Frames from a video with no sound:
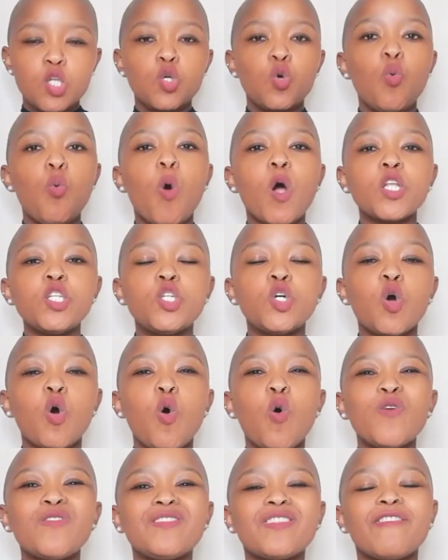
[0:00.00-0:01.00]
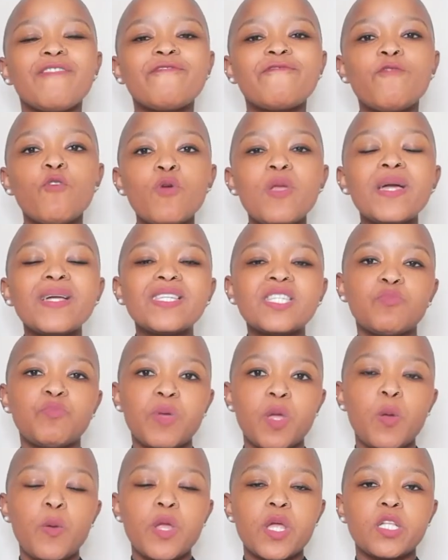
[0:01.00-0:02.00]
You want to own the full
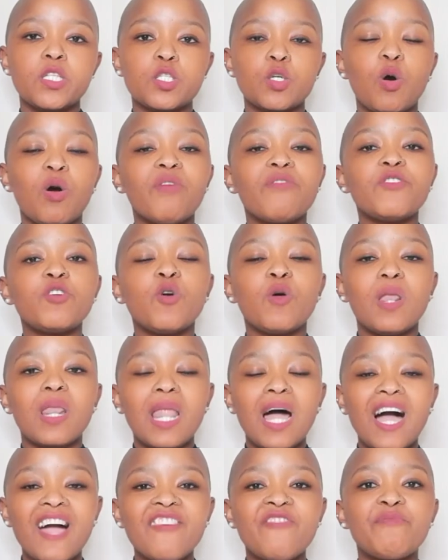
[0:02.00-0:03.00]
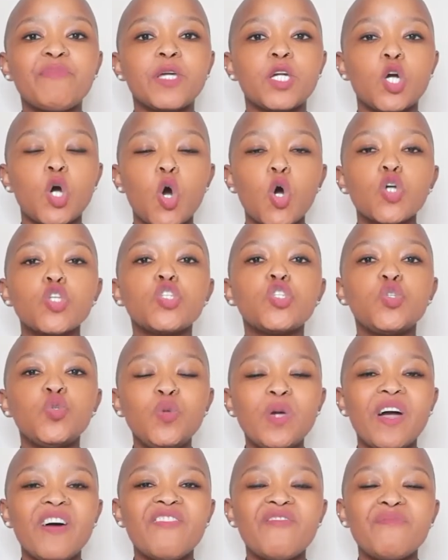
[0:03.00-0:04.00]
experience of your life because
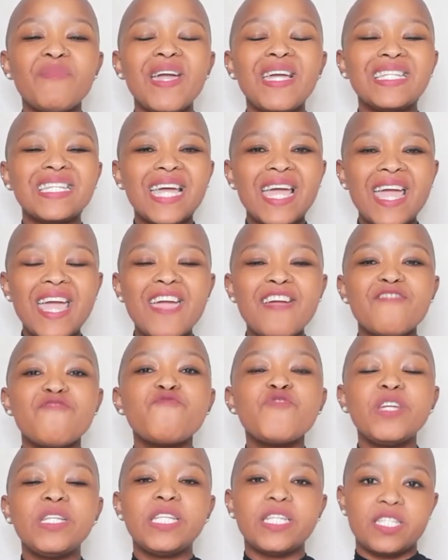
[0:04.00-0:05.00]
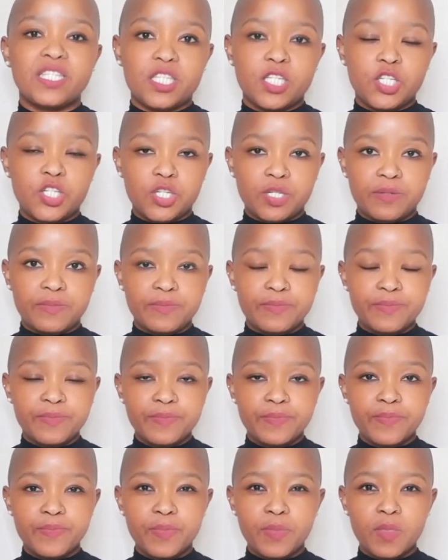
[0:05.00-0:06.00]
you have made every decision.
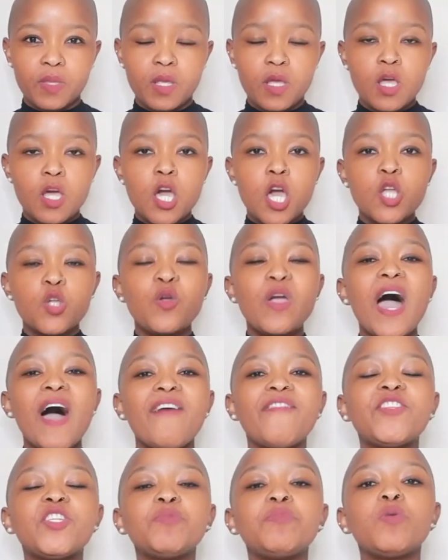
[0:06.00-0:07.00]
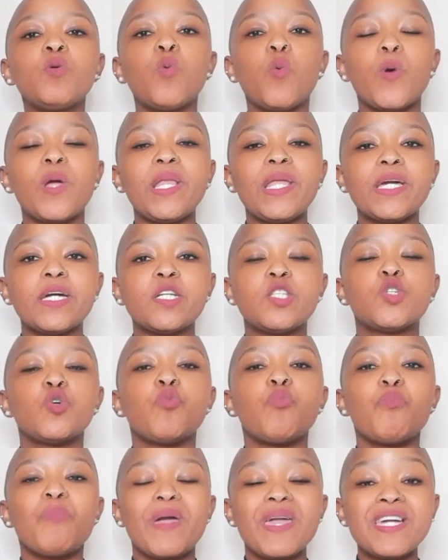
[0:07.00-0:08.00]
You have to be willing
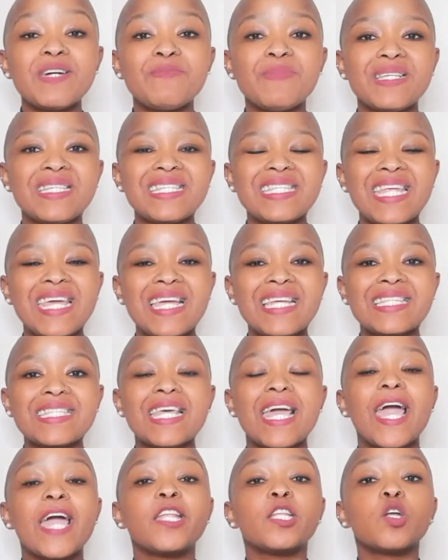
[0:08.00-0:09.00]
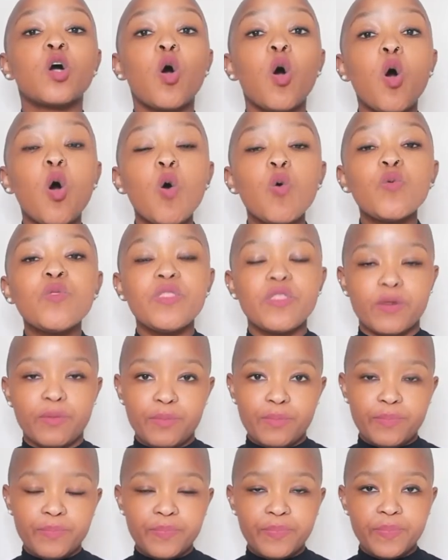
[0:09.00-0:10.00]
to make mistakes and own
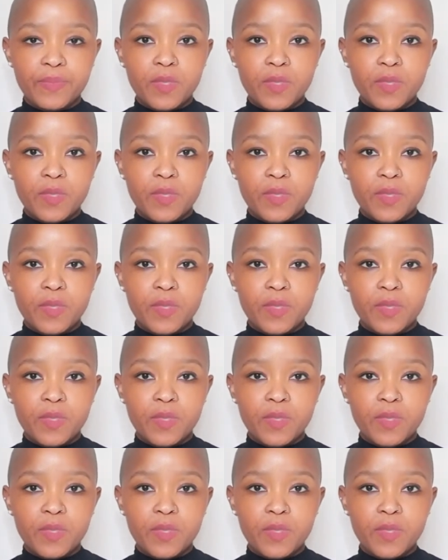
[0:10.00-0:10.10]
them.